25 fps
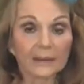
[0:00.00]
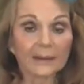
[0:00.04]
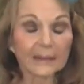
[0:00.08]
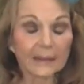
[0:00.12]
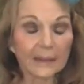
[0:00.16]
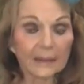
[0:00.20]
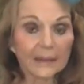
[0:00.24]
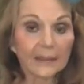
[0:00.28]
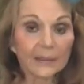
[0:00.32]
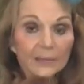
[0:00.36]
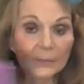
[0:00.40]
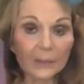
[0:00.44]

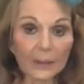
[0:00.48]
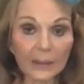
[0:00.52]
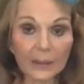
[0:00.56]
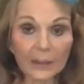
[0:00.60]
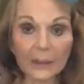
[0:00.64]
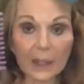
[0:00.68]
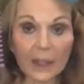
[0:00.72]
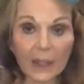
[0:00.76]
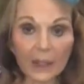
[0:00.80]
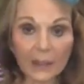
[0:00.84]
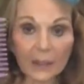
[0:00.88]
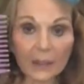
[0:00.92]
this
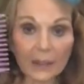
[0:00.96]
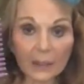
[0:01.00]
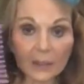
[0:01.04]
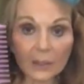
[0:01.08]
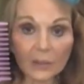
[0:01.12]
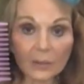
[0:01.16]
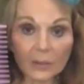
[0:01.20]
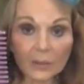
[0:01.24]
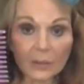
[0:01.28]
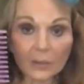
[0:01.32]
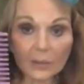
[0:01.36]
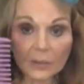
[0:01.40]
one I
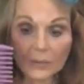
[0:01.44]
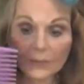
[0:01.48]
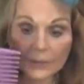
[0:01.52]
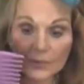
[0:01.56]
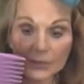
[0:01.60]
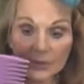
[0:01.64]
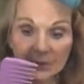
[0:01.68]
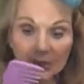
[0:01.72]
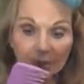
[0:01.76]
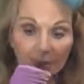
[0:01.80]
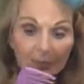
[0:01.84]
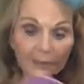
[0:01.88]
use
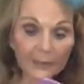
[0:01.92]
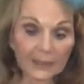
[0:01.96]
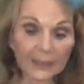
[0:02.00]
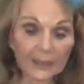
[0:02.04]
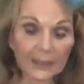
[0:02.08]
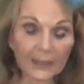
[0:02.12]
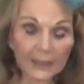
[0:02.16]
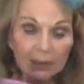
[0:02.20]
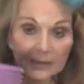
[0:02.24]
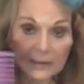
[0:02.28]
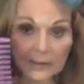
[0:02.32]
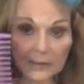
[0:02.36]
for certain
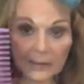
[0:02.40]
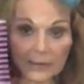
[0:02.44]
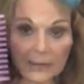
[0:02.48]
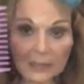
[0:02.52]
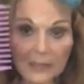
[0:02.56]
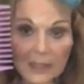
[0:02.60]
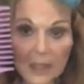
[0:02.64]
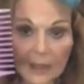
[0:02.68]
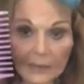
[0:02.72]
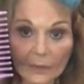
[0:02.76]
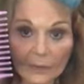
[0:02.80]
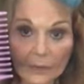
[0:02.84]
things.
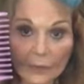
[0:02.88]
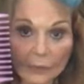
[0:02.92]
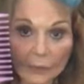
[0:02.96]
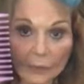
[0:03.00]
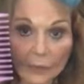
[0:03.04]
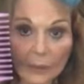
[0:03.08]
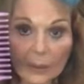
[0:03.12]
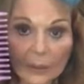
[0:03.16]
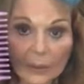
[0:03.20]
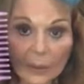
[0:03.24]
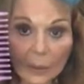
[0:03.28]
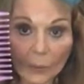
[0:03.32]
It's got the
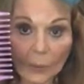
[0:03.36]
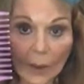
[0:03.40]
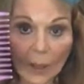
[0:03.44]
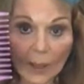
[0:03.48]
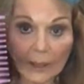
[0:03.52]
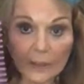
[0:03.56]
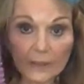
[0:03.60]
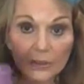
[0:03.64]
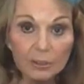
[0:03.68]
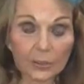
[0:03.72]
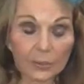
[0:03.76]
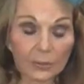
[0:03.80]
real
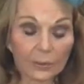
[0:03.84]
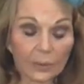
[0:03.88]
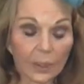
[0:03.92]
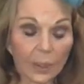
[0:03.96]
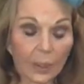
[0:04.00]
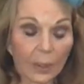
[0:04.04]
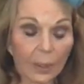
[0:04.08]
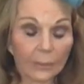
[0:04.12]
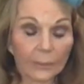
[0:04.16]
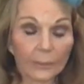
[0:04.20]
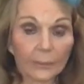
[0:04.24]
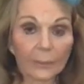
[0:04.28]
wide tooth
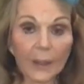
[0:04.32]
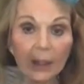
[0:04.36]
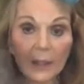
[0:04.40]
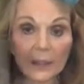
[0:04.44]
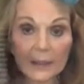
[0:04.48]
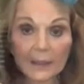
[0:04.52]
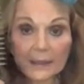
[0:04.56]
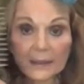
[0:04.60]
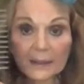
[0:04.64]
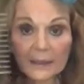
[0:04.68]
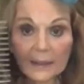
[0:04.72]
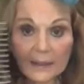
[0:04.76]
comb.
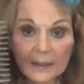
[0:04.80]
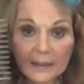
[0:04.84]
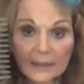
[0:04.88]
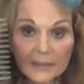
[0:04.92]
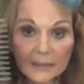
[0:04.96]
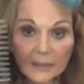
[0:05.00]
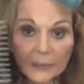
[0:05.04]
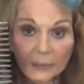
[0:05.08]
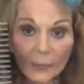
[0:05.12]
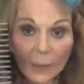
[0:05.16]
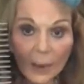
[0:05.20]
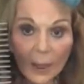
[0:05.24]

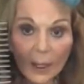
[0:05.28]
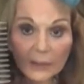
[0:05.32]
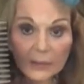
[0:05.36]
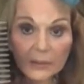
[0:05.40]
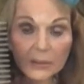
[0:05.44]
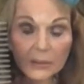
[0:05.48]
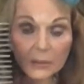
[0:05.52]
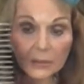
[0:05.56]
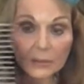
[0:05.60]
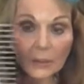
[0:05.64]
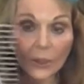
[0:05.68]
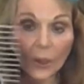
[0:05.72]
This wide
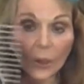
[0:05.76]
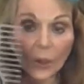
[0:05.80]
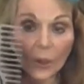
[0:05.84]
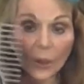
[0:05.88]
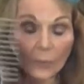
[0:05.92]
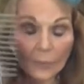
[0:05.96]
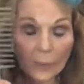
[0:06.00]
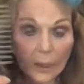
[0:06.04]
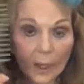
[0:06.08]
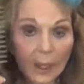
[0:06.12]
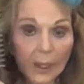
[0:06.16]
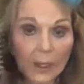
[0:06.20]
tooth
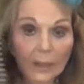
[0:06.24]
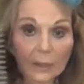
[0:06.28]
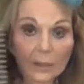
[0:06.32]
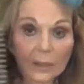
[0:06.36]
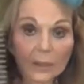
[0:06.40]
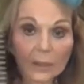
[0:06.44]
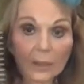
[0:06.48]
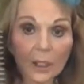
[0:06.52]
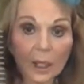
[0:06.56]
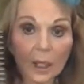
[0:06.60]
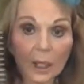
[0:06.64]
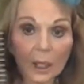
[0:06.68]
comb
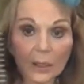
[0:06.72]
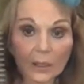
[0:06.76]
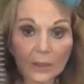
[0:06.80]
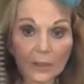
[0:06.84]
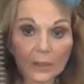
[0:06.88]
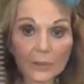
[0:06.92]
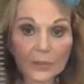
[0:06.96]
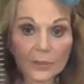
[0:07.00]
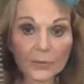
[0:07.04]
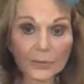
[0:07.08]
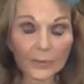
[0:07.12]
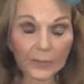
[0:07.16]
I
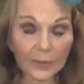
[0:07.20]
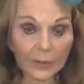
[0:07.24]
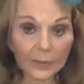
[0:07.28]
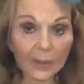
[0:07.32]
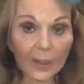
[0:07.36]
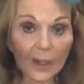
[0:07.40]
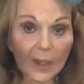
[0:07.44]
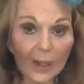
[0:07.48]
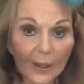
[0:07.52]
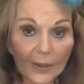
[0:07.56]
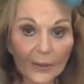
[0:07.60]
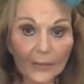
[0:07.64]
use for
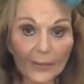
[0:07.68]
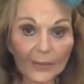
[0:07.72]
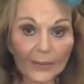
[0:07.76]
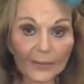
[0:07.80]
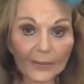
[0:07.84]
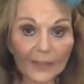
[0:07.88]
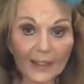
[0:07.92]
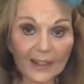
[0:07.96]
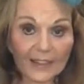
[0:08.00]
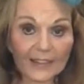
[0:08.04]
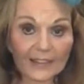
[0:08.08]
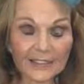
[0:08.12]
other
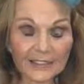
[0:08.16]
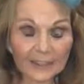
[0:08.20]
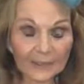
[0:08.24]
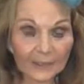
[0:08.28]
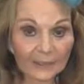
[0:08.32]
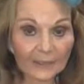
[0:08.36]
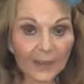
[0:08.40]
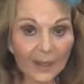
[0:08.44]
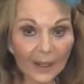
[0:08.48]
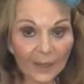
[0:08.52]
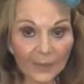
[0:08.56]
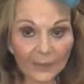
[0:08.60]
things.
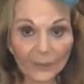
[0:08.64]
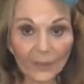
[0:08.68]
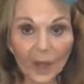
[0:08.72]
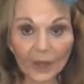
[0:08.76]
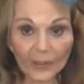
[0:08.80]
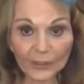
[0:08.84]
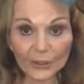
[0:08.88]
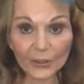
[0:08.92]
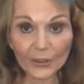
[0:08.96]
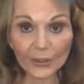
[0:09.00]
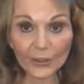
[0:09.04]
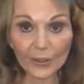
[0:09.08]

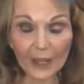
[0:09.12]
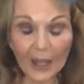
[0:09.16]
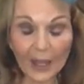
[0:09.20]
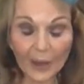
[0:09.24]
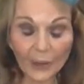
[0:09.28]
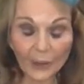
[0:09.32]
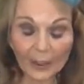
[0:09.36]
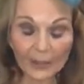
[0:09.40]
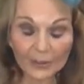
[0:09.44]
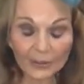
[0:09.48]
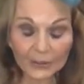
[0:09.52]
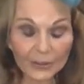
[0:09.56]
I'll show you
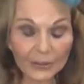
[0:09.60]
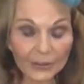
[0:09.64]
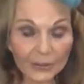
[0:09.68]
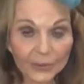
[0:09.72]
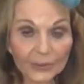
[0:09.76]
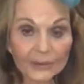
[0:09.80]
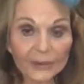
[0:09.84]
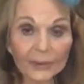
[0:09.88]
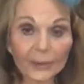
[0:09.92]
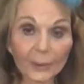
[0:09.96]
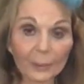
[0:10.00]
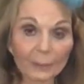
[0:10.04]
how I
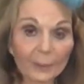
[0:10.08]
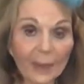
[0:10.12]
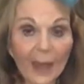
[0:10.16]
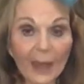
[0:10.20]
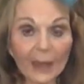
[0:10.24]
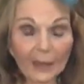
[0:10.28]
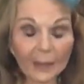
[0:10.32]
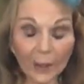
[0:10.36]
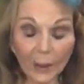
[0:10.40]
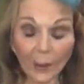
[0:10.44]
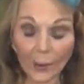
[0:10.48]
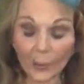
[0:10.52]
do a little
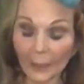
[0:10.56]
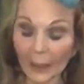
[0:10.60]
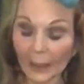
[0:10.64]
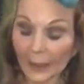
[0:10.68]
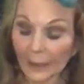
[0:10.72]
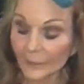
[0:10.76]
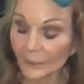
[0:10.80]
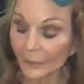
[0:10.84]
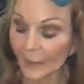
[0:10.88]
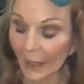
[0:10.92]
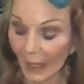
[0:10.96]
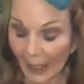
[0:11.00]
back
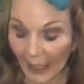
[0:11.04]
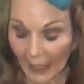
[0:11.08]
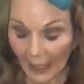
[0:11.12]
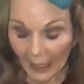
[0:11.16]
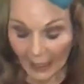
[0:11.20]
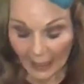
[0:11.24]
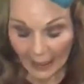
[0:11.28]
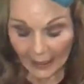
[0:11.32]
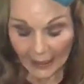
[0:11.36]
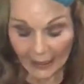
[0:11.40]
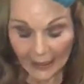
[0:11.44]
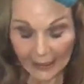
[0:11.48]
combing.
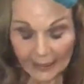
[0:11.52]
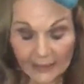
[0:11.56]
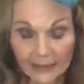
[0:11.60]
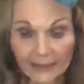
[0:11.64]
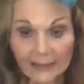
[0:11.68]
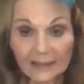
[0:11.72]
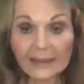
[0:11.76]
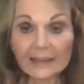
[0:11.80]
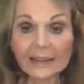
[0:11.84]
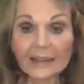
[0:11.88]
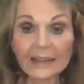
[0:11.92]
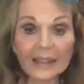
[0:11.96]
And
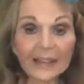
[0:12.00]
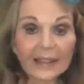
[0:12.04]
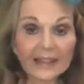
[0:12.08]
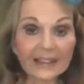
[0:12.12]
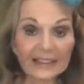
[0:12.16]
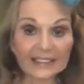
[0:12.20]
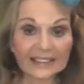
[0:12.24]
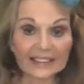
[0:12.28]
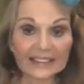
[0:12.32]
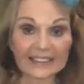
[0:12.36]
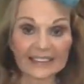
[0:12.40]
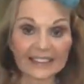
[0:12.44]

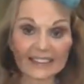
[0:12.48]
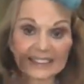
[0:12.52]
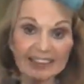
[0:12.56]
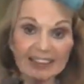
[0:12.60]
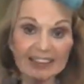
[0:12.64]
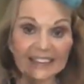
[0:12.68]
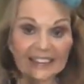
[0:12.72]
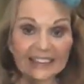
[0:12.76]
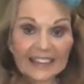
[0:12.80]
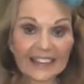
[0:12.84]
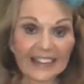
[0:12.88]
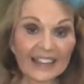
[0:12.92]
this
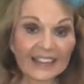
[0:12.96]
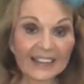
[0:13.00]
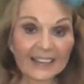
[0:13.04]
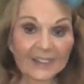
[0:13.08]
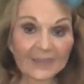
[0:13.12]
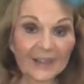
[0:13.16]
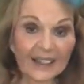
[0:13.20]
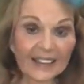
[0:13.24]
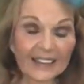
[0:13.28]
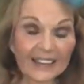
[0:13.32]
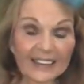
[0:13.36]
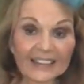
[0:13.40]

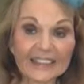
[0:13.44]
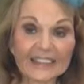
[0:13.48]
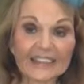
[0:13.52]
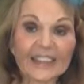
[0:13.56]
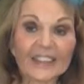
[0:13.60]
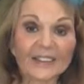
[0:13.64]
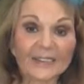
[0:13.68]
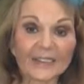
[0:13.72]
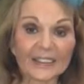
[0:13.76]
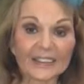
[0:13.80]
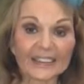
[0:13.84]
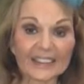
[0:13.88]
is my
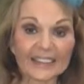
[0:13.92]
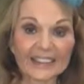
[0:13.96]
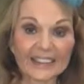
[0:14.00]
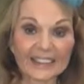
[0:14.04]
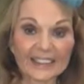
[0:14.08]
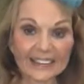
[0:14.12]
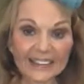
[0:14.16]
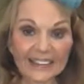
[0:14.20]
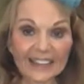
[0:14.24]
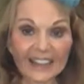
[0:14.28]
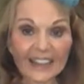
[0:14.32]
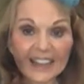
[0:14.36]
secret,
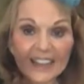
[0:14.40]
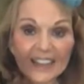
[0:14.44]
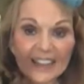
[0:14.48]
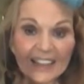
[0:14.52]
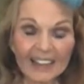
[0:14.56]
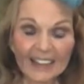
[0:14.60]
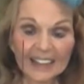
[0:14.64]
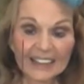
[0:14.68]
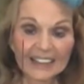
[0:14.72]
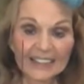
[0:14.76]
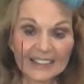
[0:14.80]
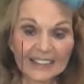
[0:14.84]

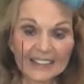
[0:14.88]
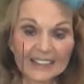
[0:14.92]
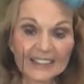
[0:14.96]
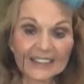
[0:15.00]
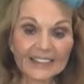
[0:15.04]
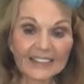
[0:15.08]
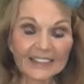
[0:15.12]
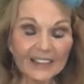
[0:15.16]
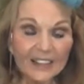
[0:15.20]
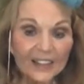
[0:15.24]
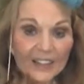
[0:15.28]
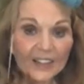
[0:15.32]

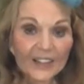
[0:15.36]
is